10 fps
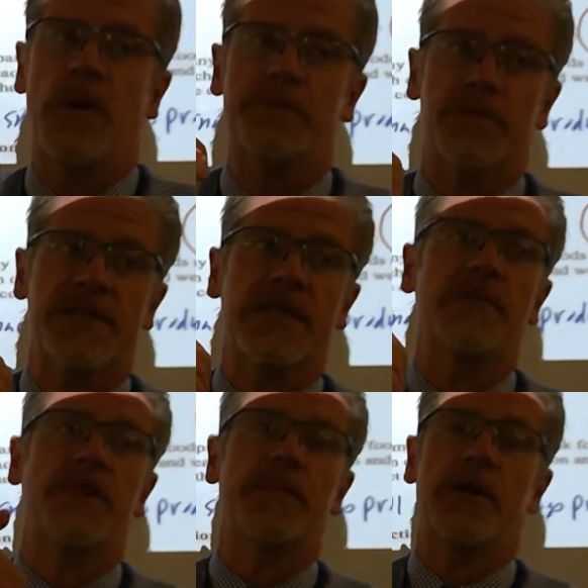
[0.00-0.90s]
what percent
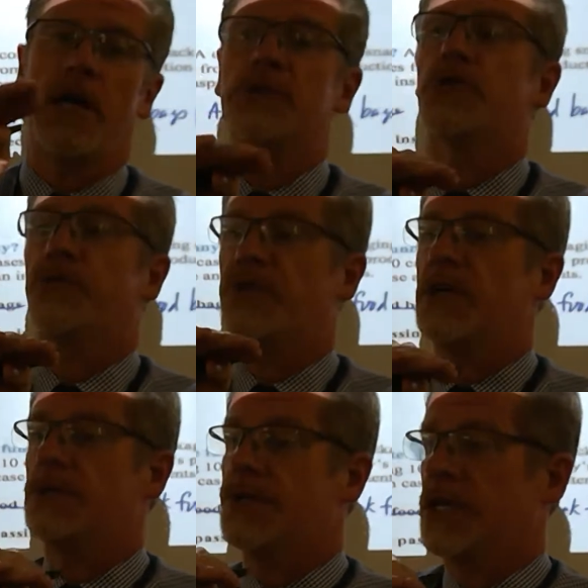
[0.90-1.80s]
of them are
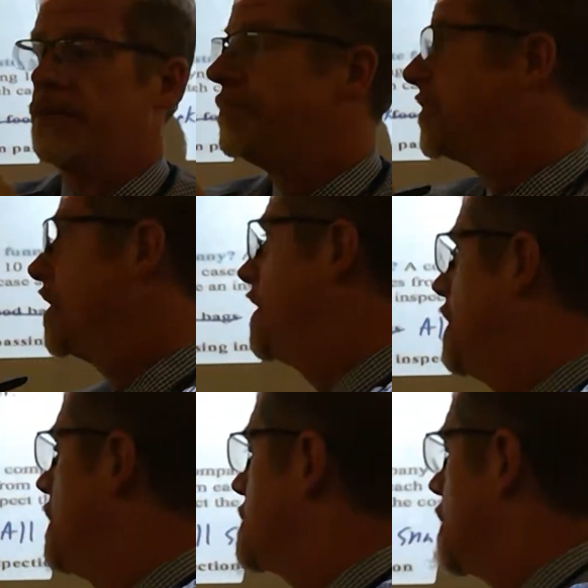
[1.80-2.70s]
underfilled.
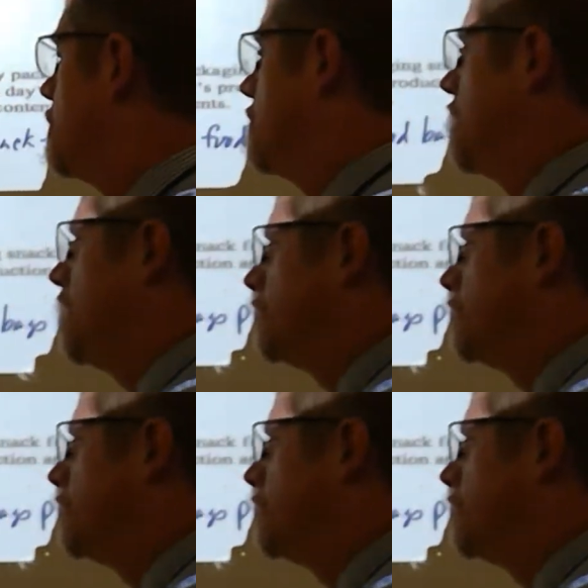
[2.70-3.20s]
So